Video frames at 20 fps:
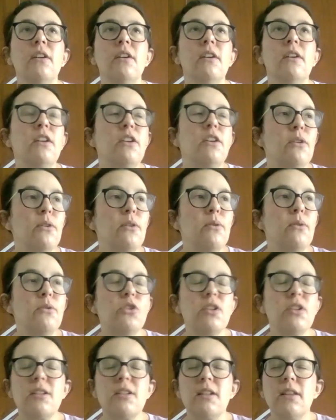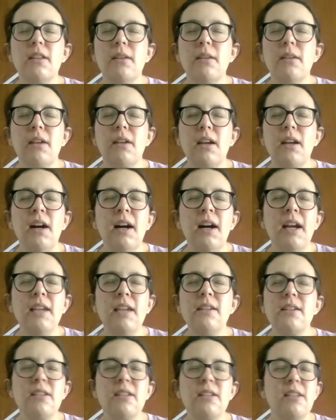you know, just the
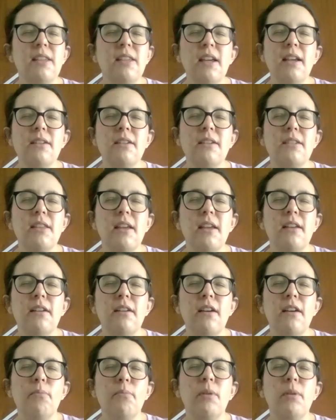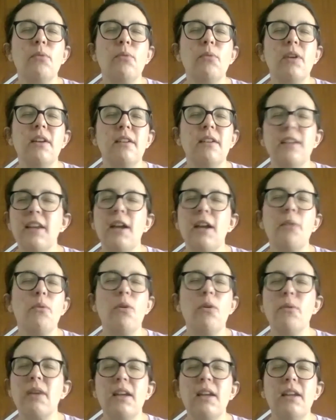kindest things that have been written that I
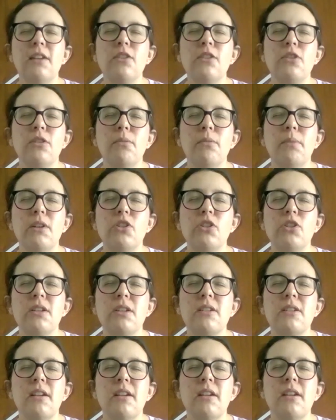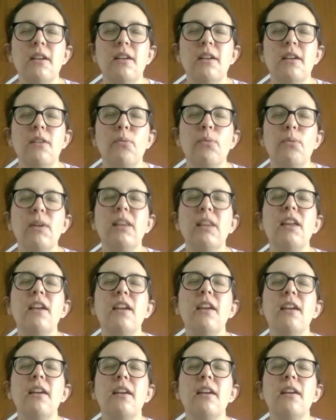won't get into, but just
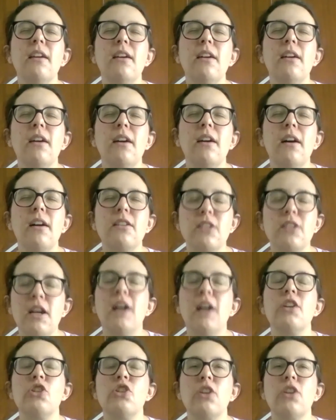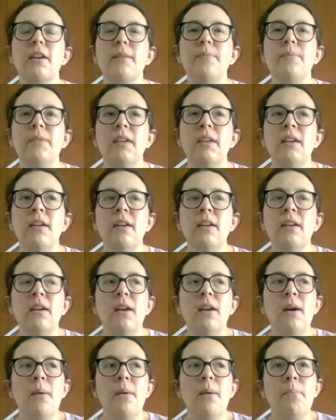really touching.
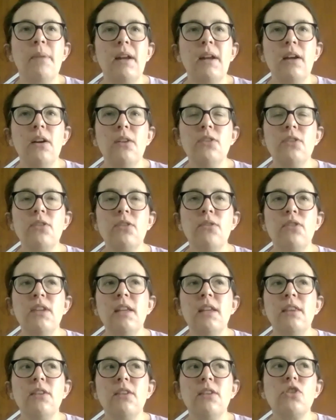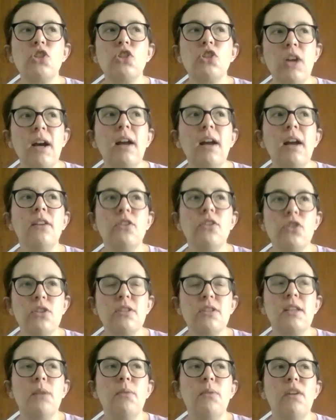But I also think there's
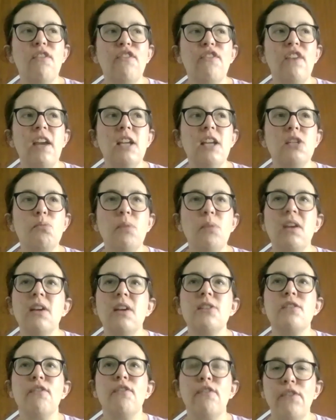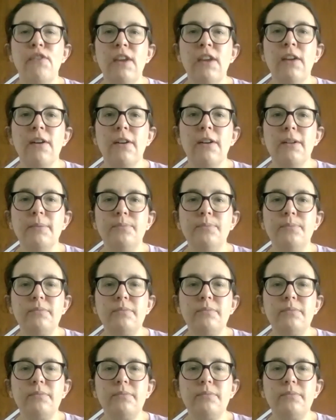challenges that we face because of fear.